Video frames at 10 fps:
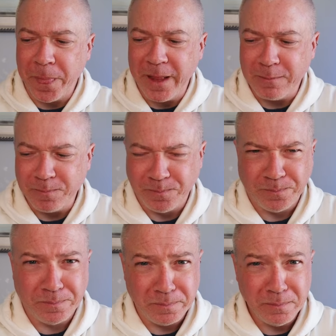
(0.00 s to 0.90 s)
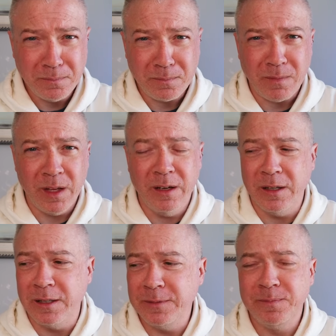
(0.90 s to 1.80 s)
Yeah, yeah,
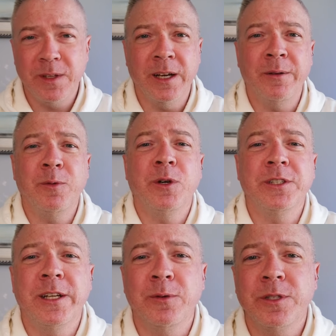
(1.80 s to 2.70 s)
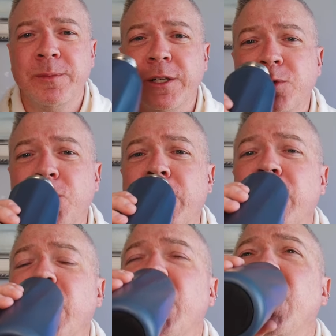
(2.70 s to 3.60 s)
I'm gonna wash that out with some actual water.